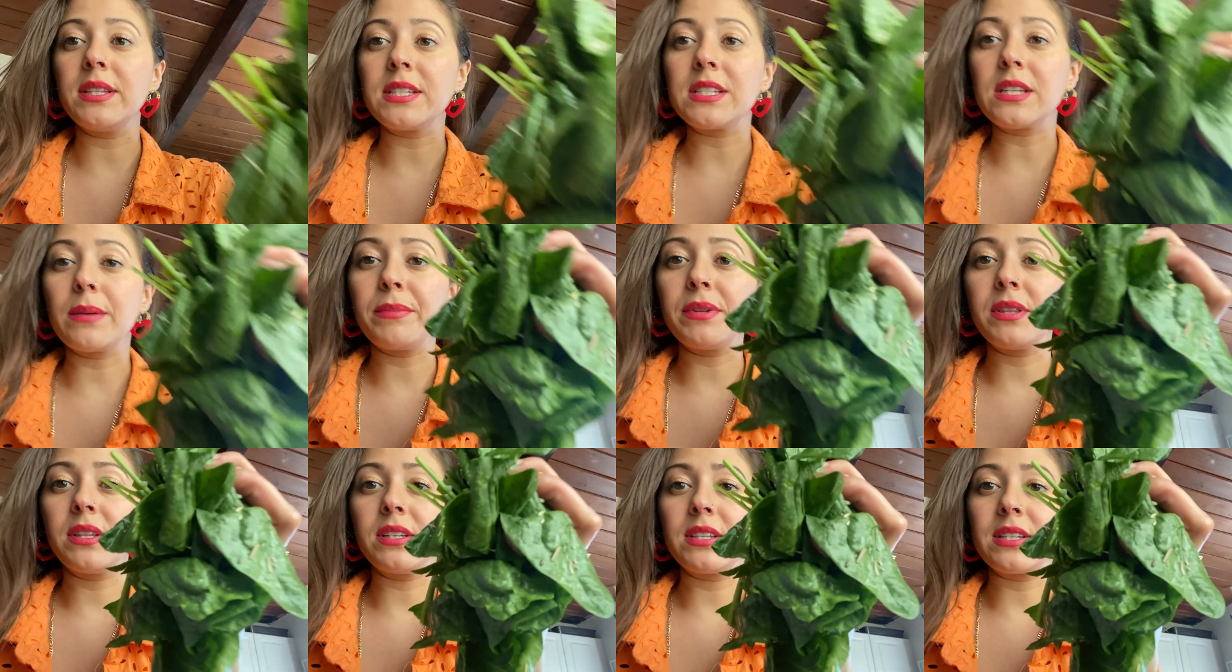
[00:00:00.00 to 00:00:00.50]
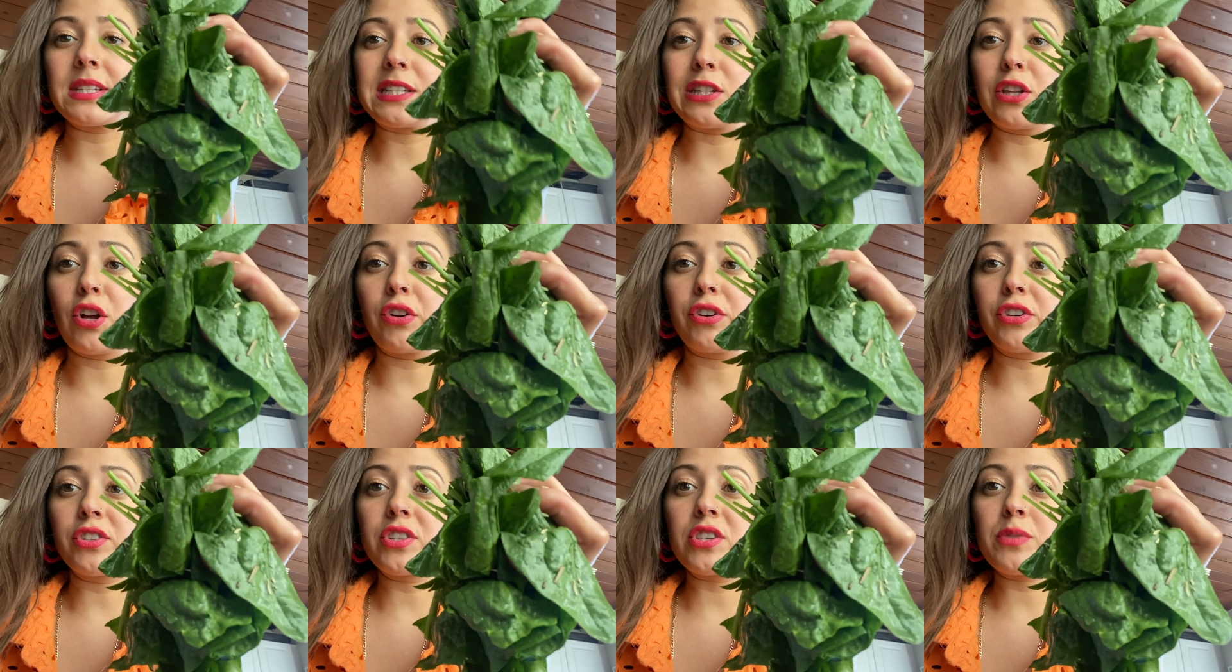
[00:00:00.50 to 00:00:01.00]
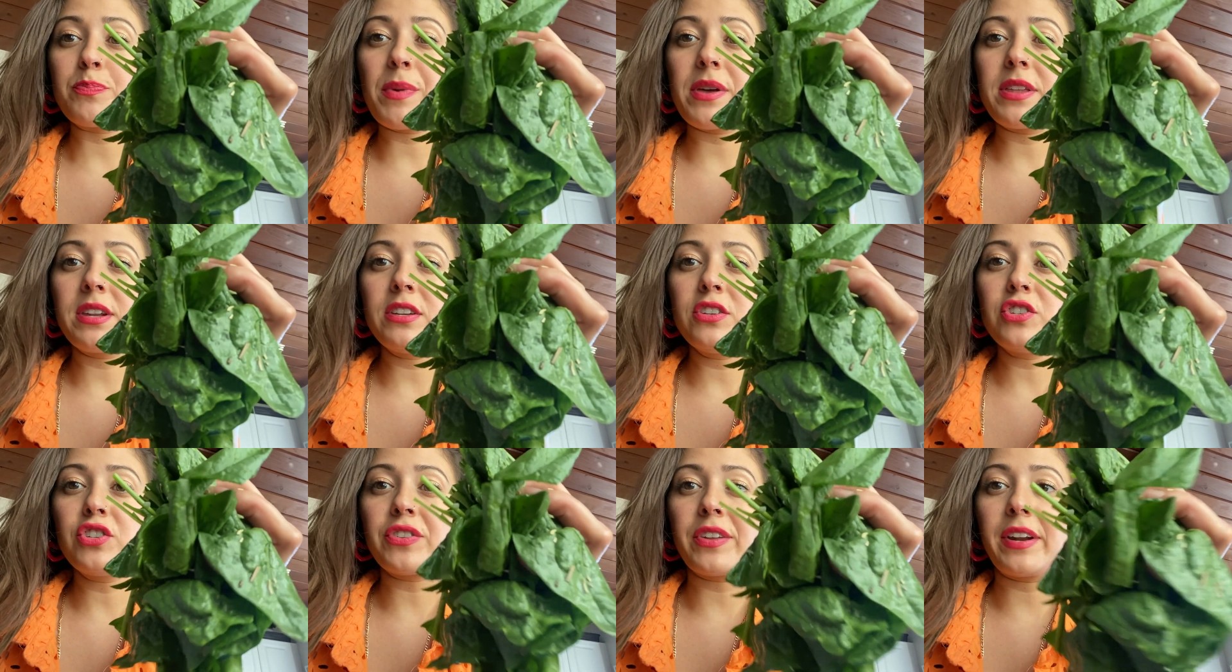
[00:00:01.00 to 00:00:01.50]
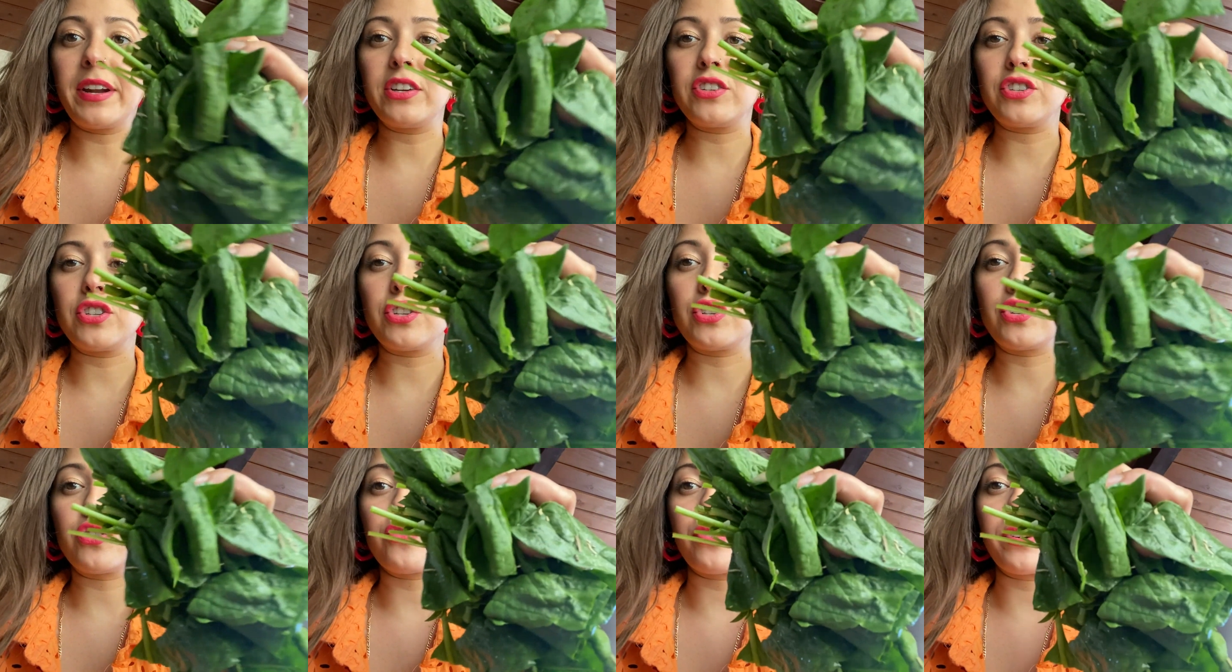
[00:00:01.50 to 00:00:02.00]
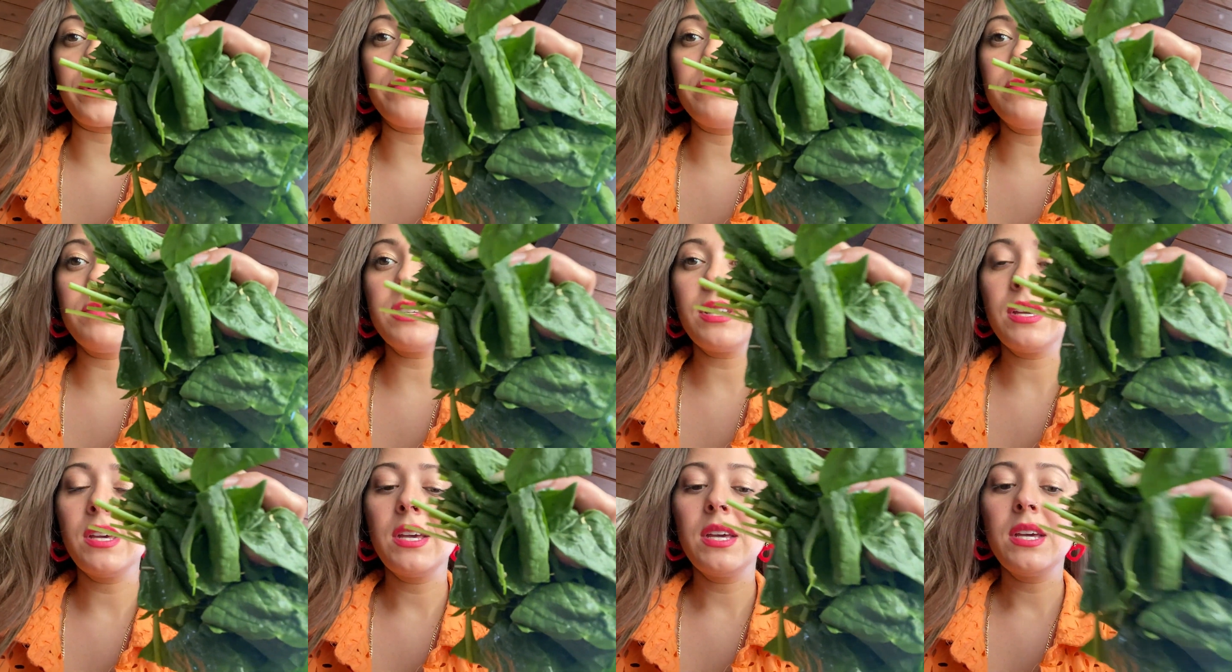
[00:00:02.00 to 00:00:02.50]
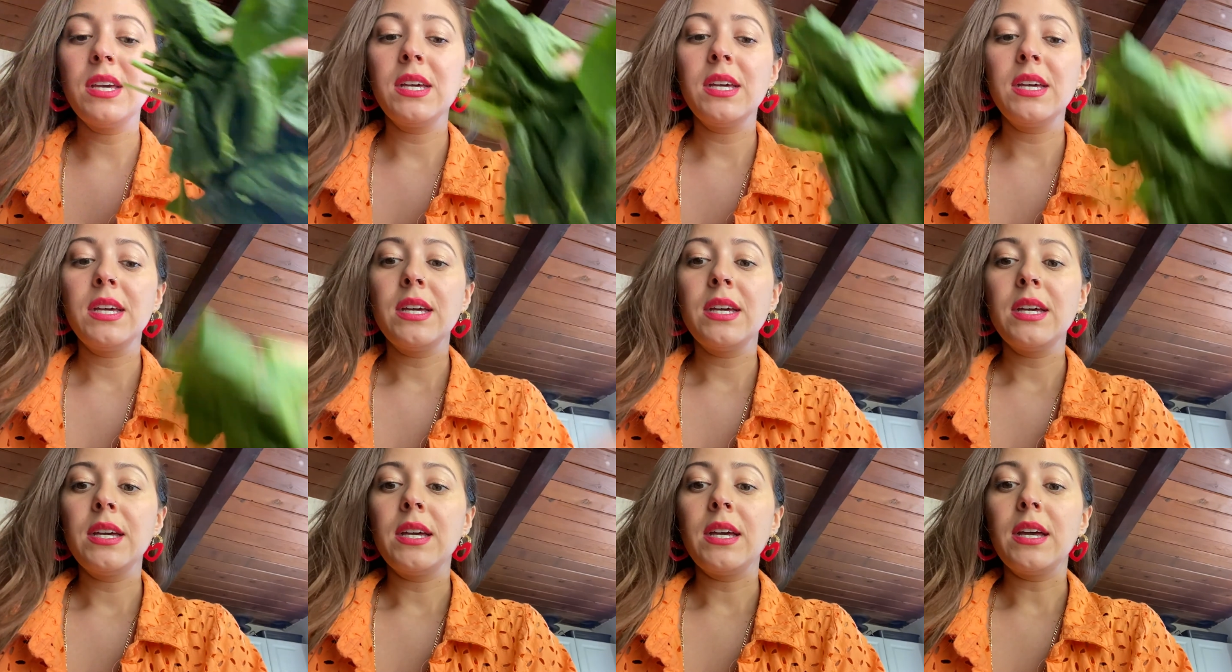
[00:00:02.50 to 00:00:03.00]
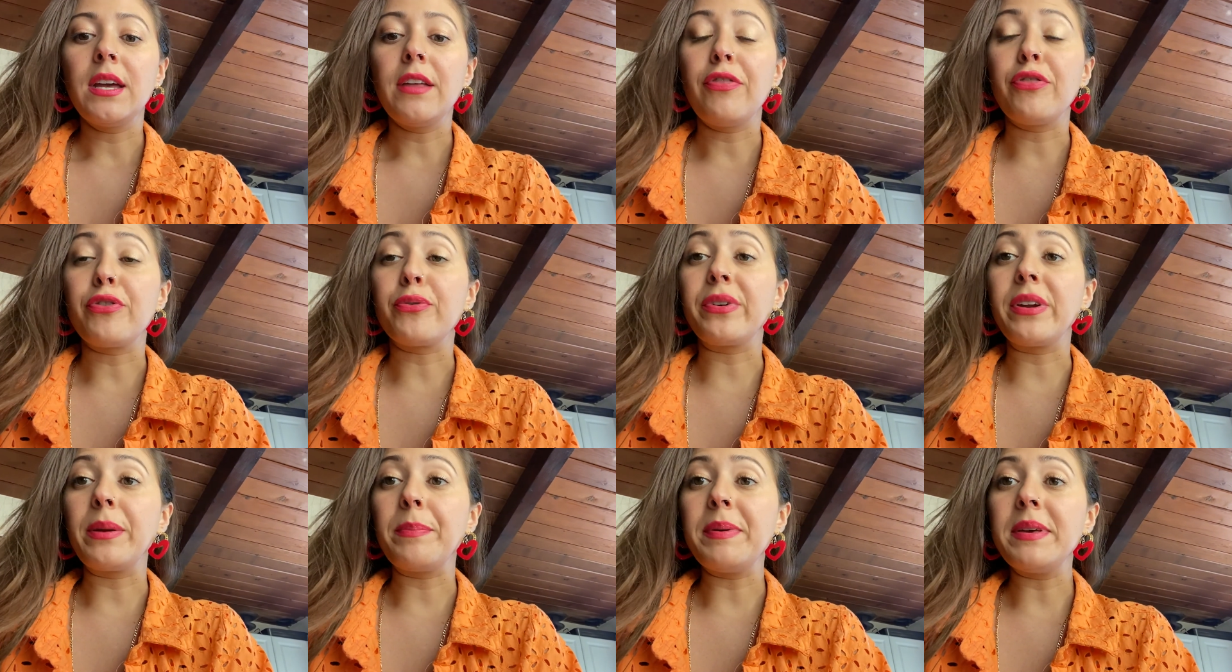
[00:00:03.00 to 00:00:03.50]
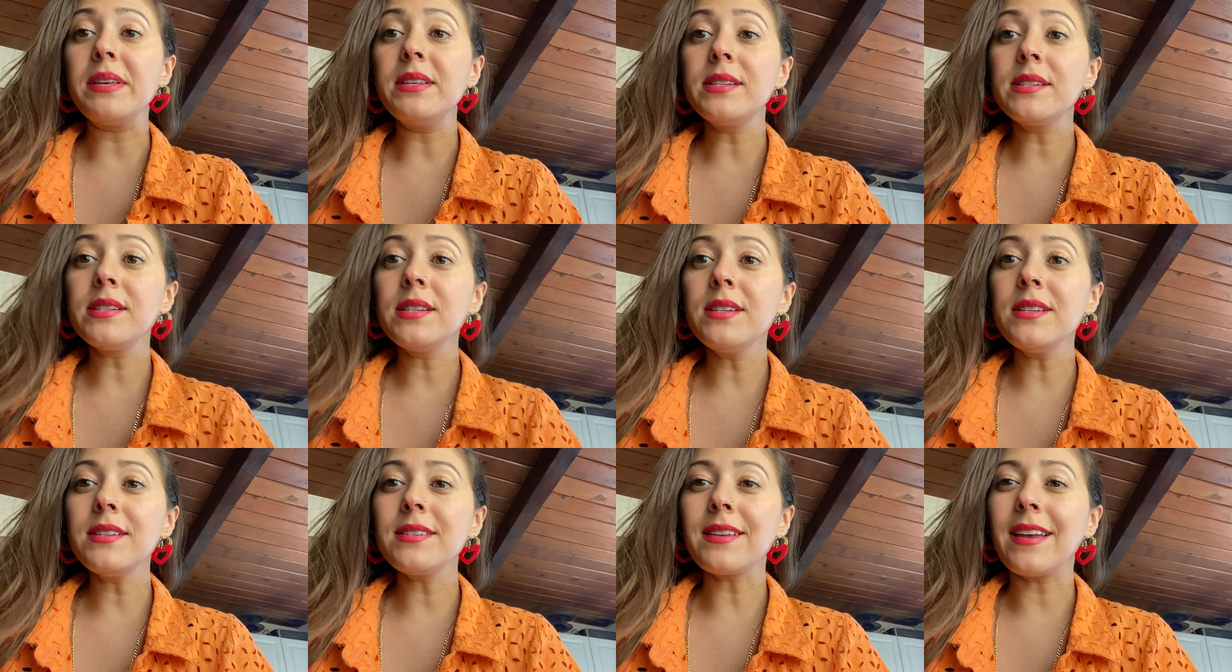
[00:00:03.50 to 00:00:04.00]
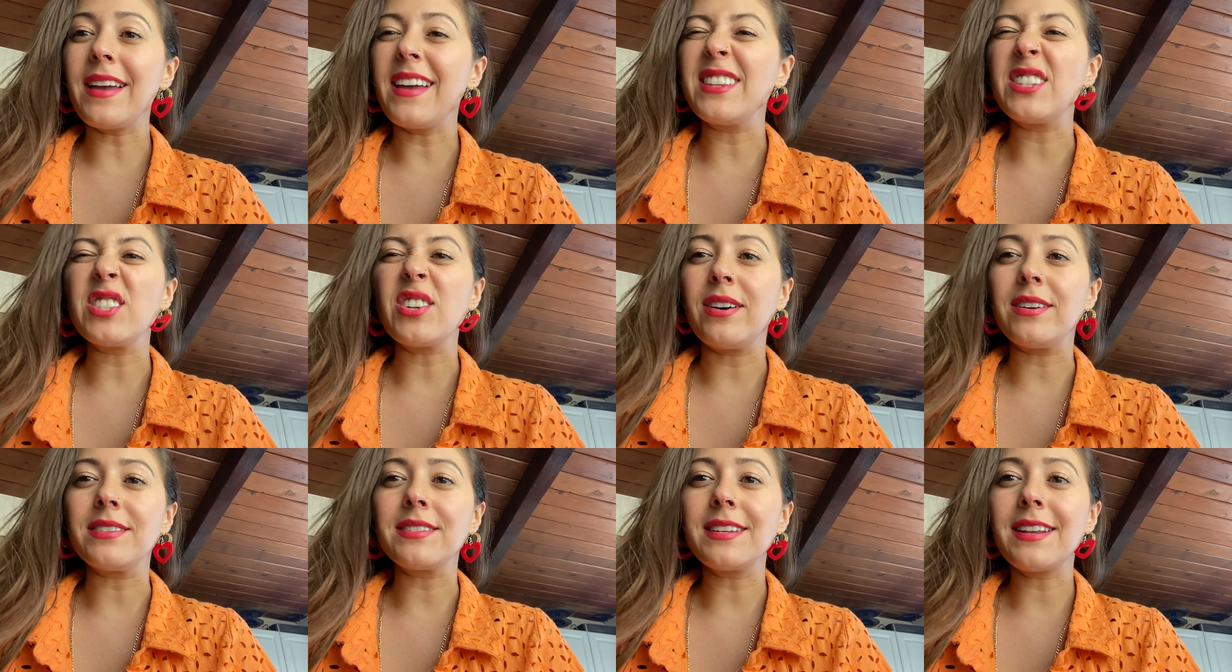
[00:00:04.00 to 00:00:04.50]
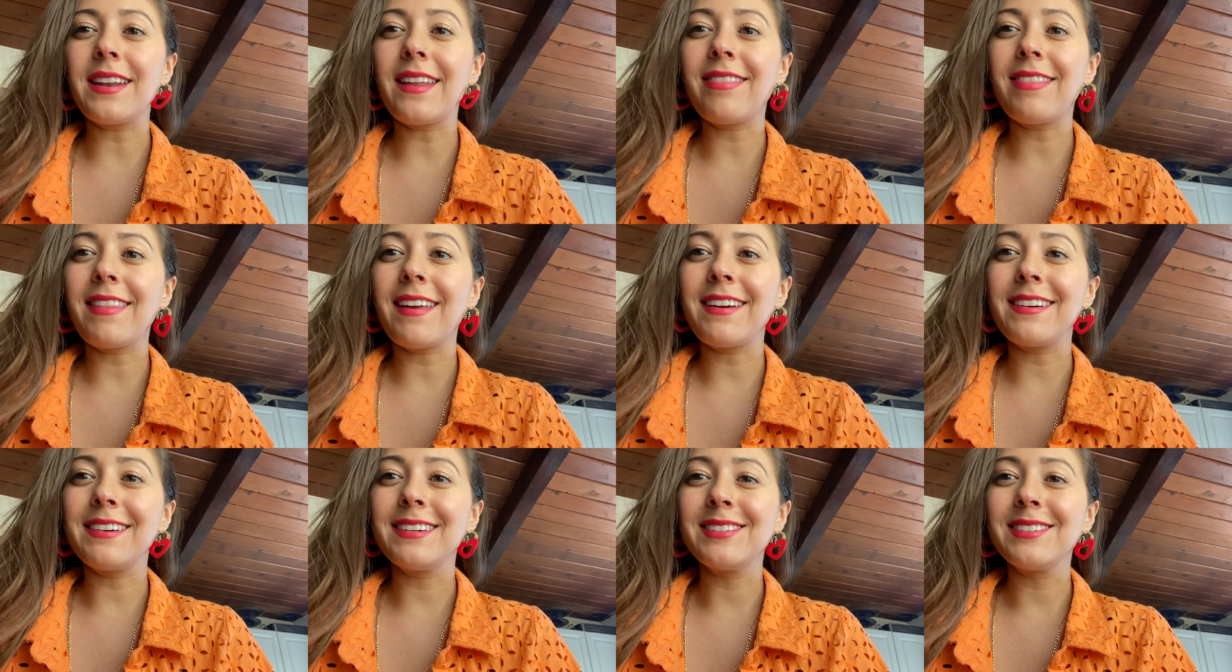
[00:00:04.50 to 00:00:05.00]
some of this large spinach that I just trimmed in 3 pieces and toss it in there.